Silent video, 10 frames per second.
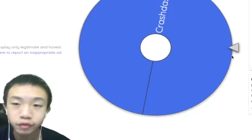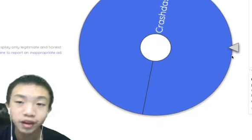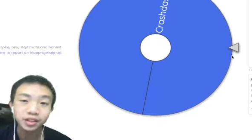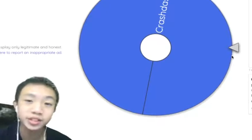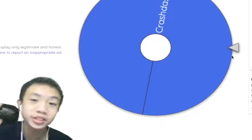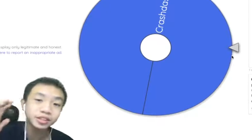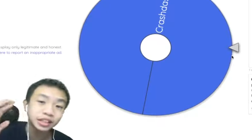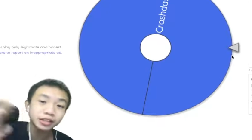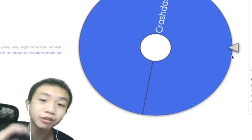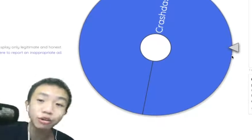without a
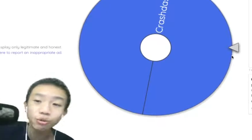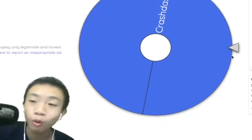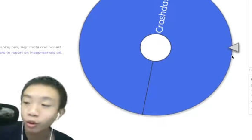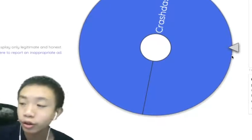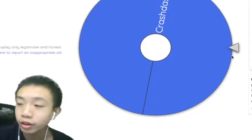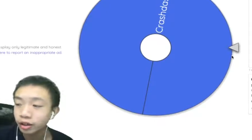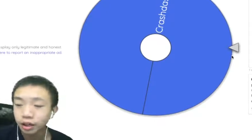single award,